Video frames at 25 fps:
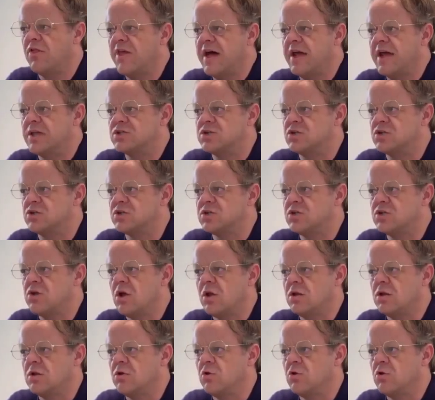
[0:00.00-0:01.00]
that does not
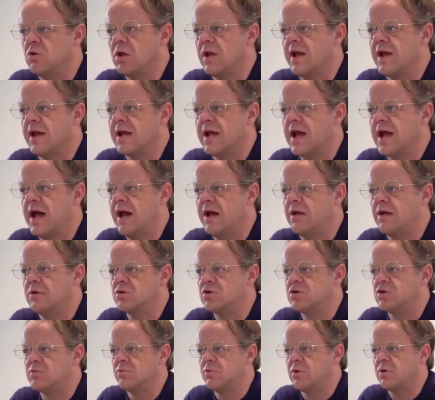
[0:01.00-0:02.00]
look like
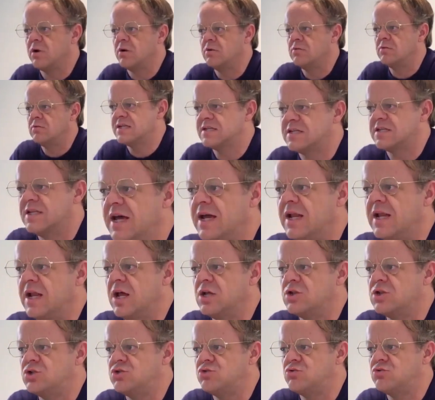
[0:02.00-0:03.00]
algebra. Is that a
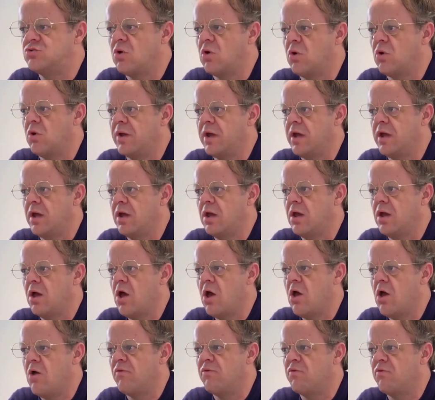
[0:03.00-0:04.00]
drawing
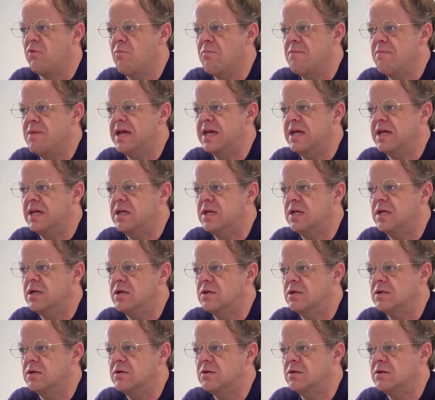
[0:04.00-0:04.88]
of me?